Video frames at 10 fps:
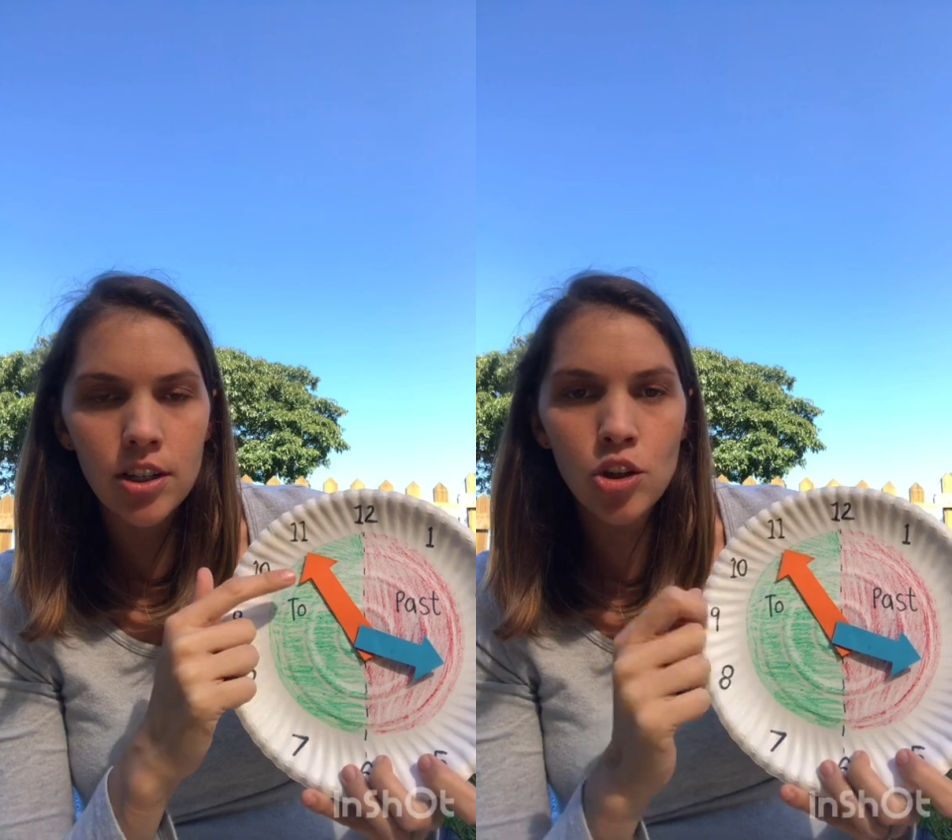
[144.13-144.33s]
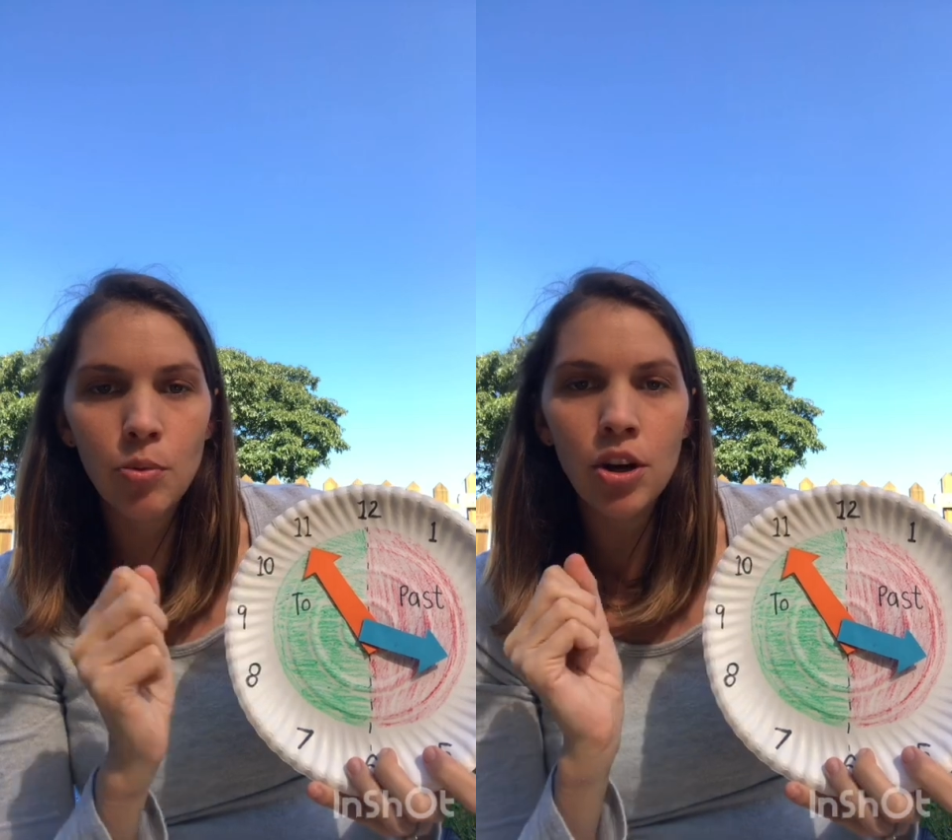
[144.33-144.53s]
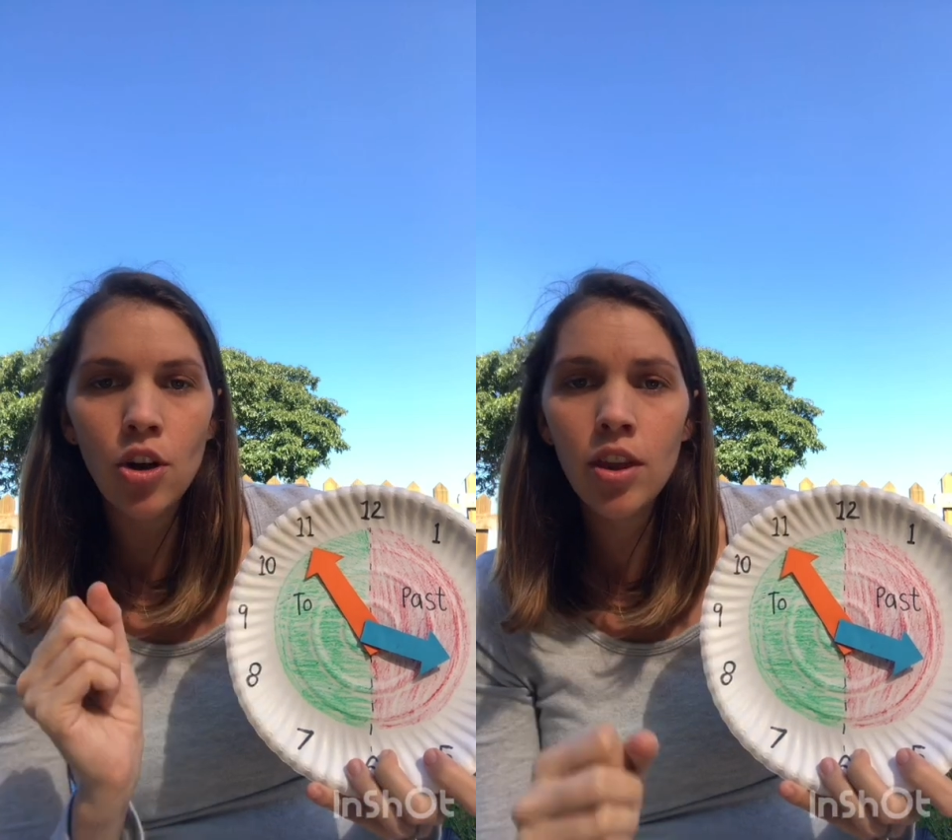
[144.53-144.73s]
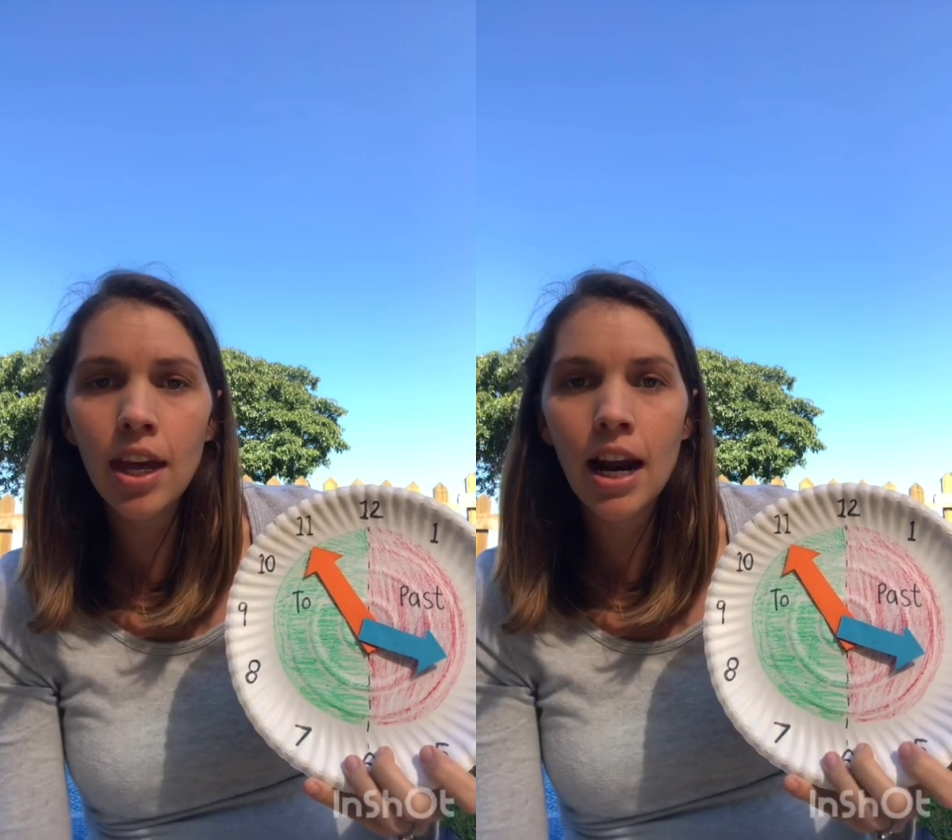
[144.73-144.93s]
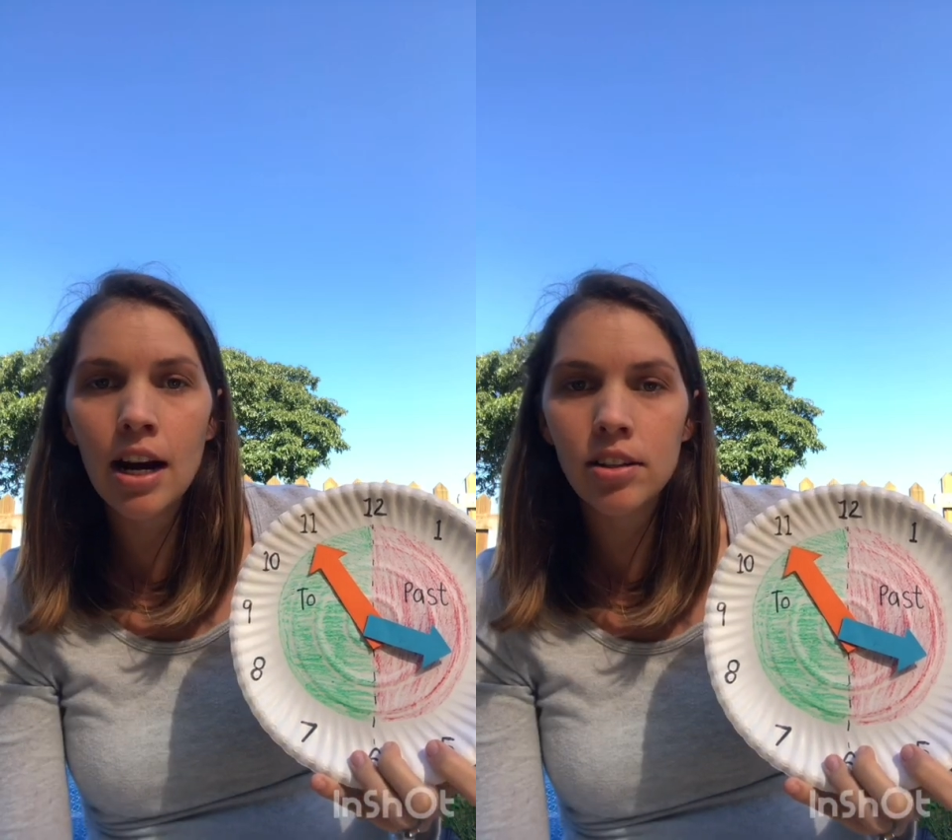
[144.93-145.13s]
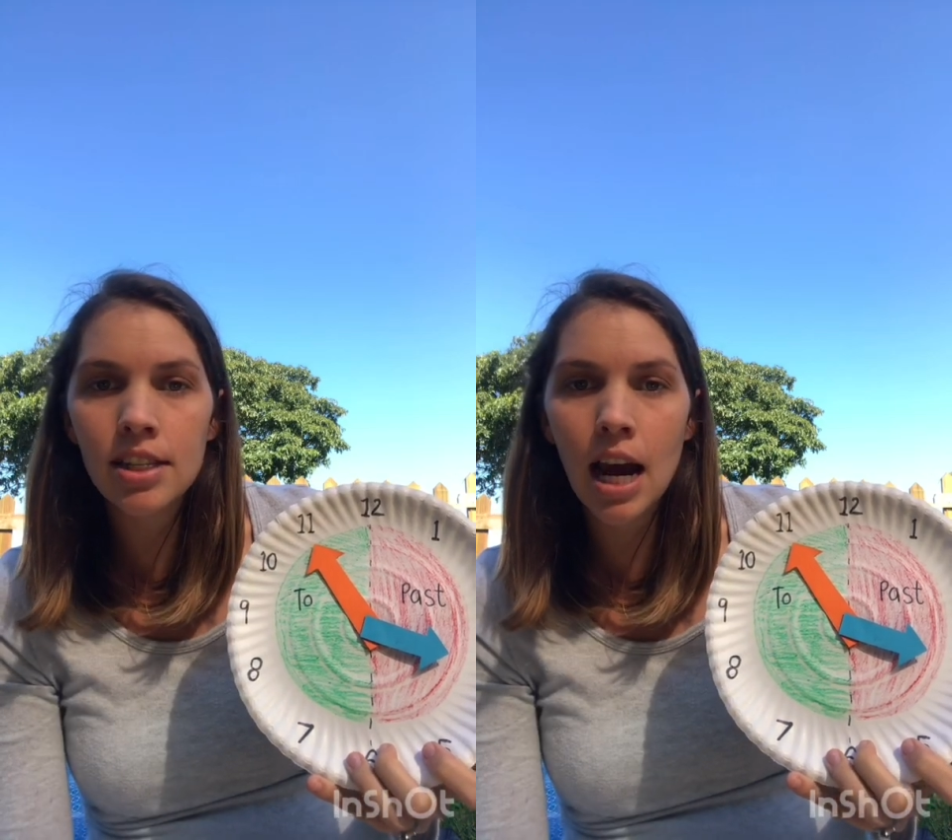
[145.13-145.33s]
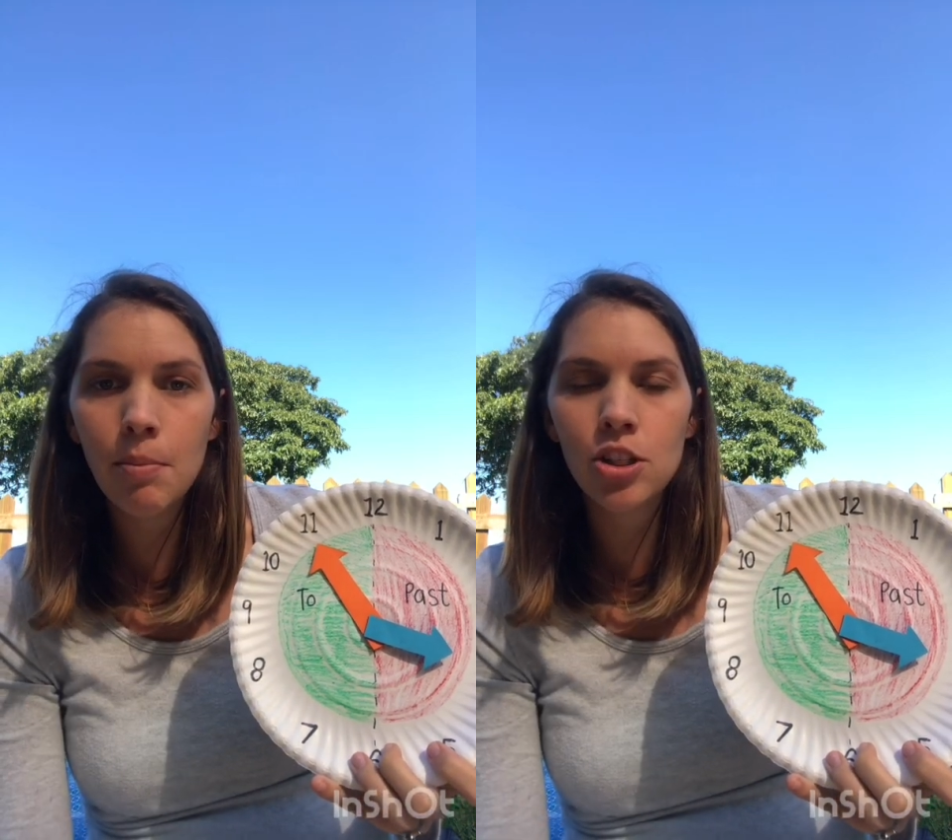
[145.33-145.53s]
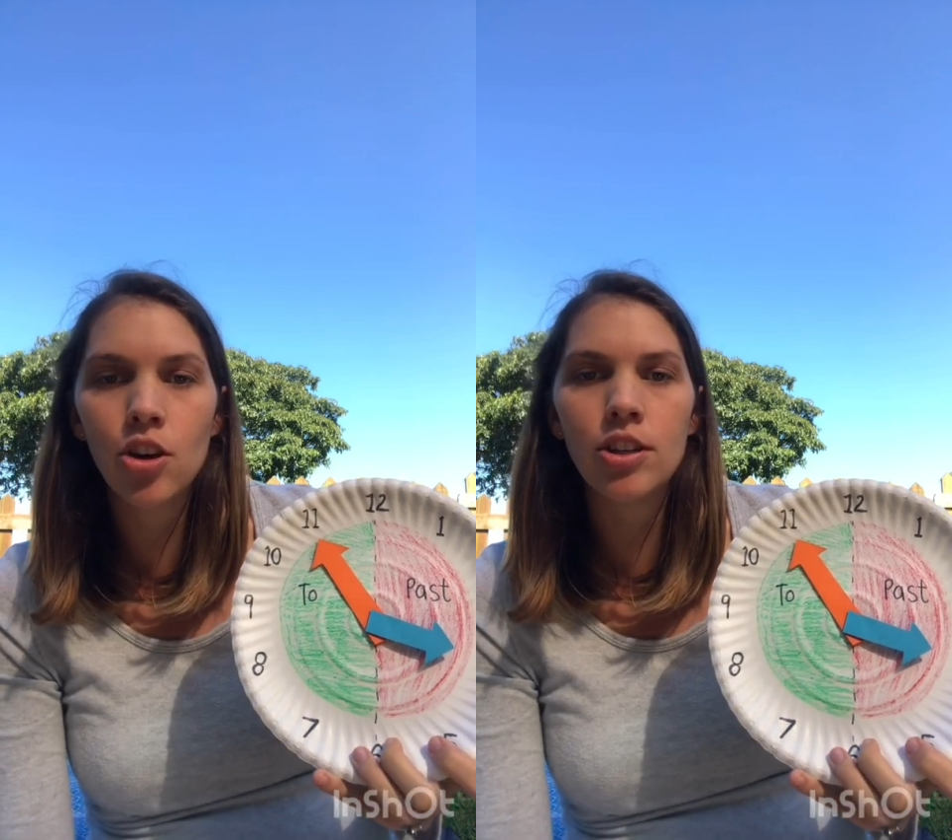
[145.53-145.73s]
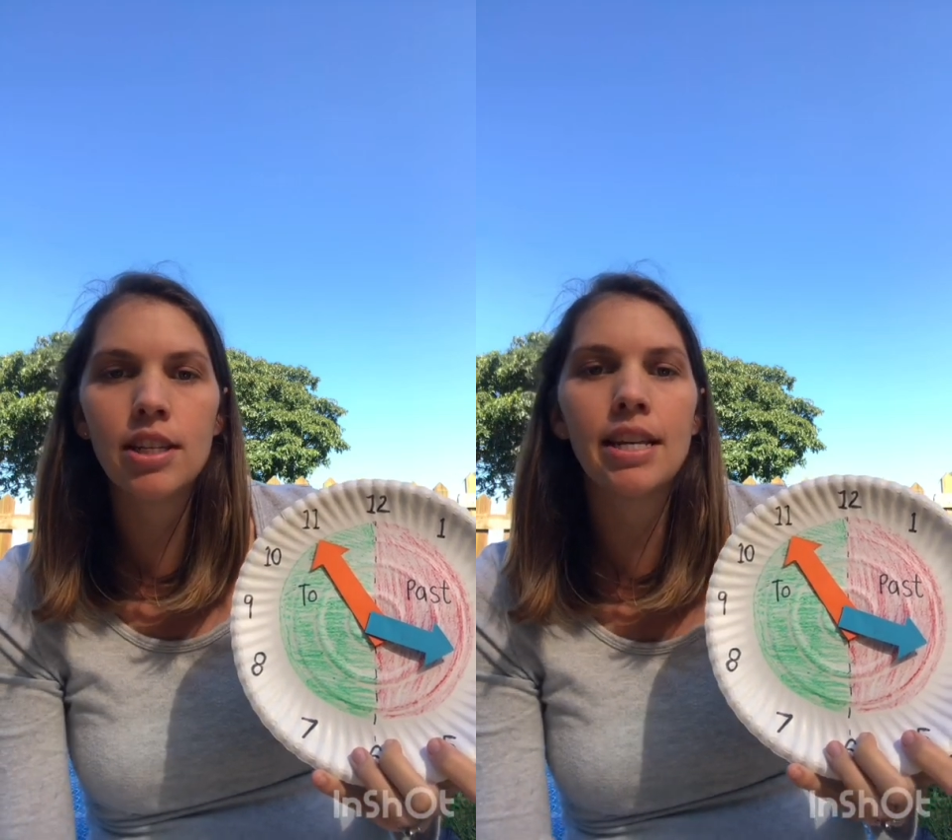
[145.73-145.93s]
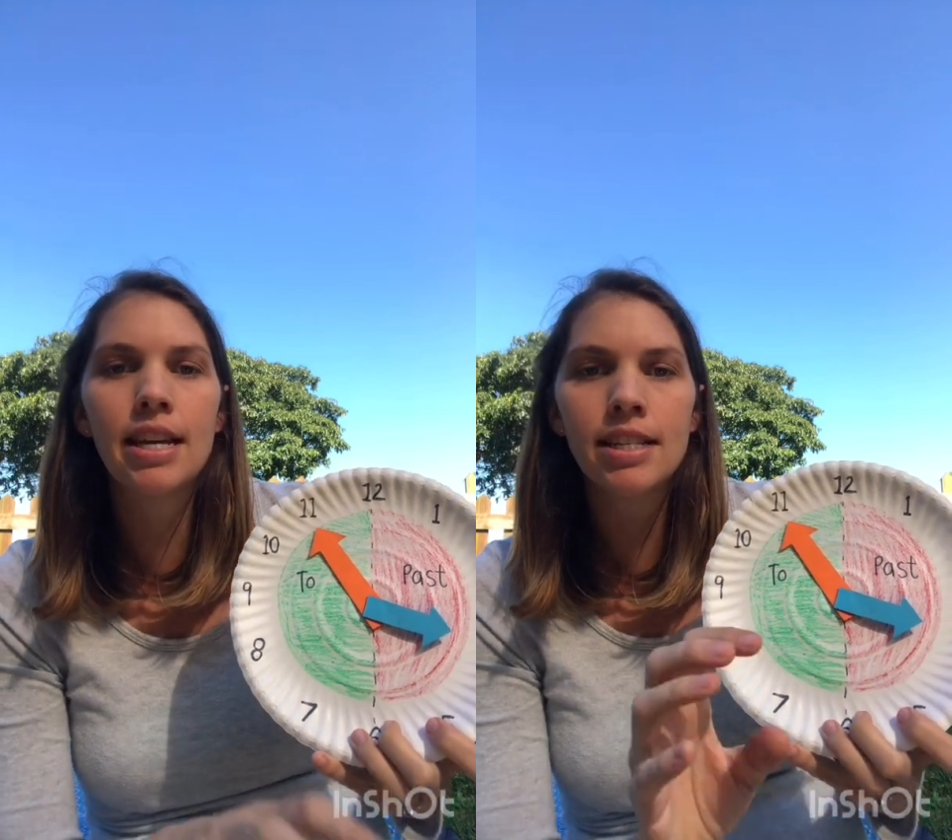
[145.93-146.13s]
So we know that our time is going to say